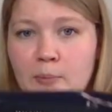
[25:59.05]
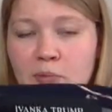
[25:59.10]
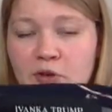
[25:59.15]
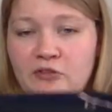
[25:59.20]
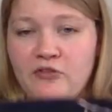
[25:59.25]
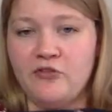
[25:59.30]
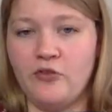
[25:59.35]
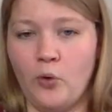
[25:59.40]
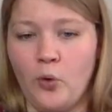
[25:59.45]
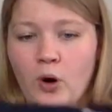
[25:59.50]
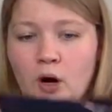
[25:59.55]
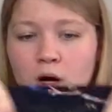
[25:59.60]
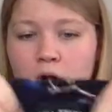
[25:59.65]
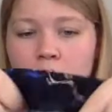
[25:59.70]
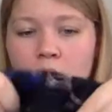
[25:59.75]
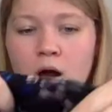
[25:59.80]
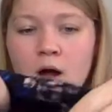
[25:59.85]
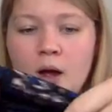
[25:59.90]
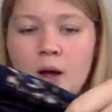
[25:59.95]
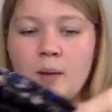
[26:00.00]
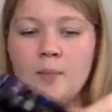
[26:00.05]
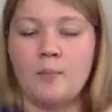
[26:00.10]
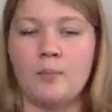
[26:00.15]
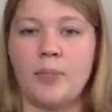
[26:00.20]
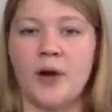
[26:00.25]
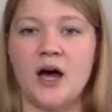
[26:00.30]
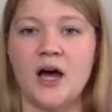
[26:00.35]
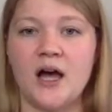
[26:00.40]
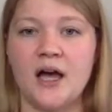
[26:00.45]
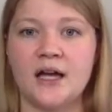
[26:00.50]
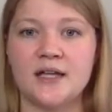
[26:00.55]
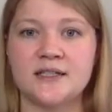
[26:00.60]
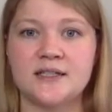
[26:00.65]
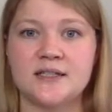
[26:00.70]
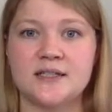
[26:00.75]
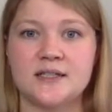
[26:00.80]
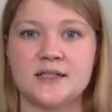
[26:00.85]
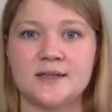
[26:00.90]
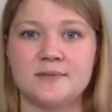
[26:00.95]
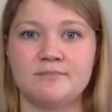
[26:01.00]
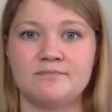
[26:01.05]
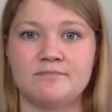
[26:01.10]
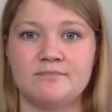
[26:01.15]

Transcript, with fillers: before, but